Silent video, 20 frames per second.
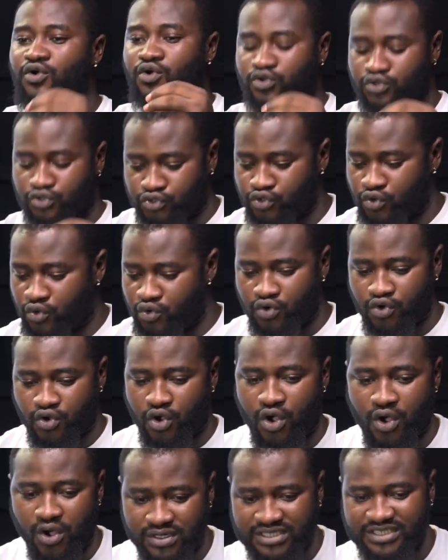So
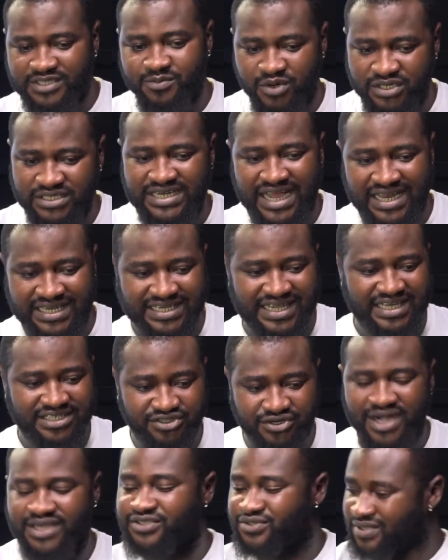all this money that they are
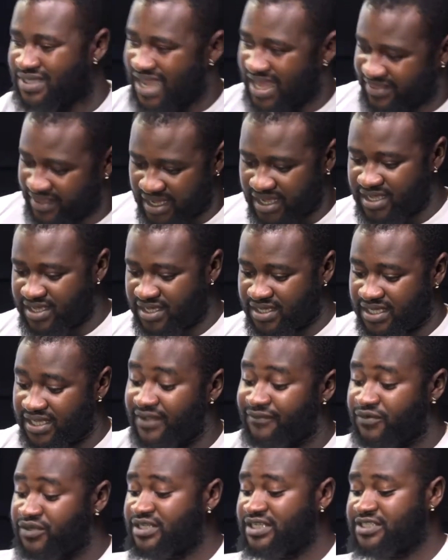trying to gather,
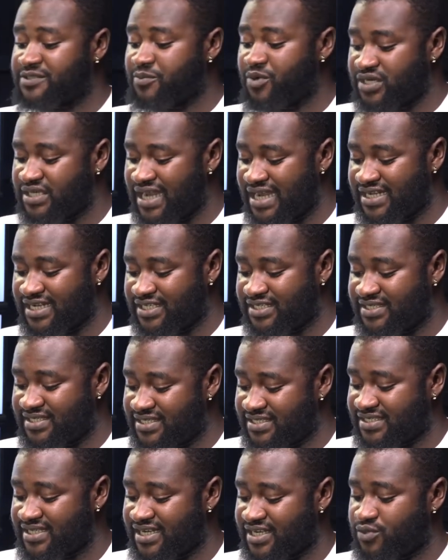even this money that they
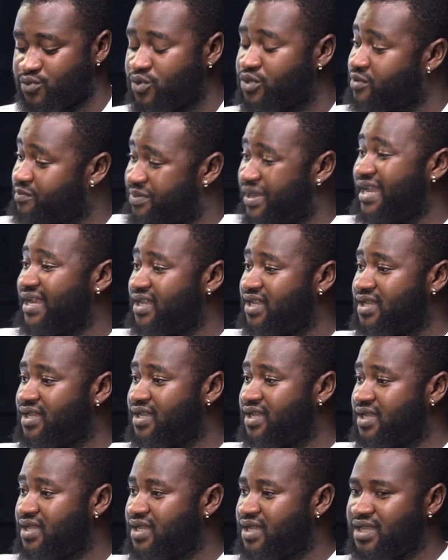said they don't want to pay,
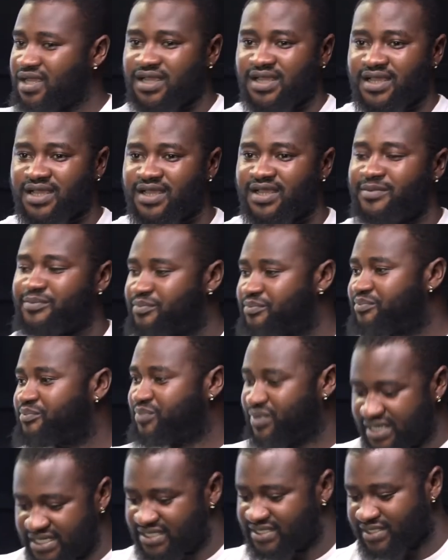
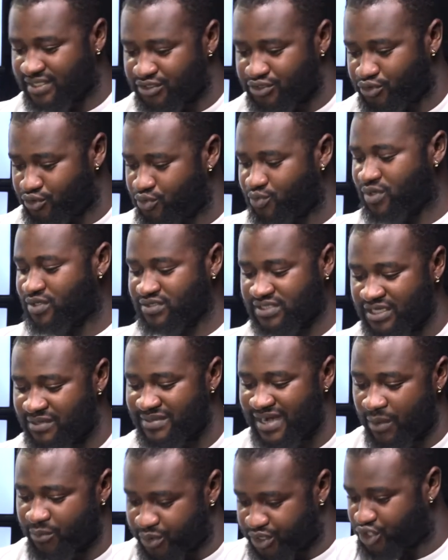please, do you want to tell me
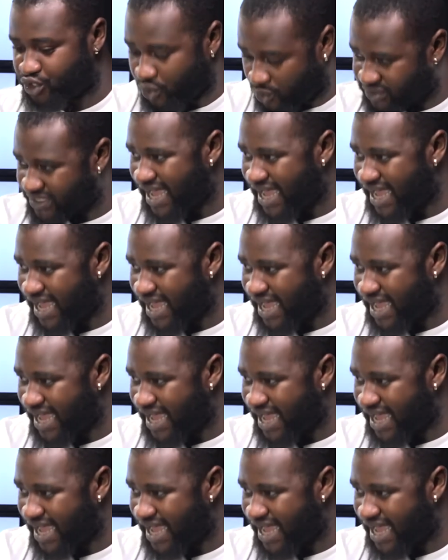that we don't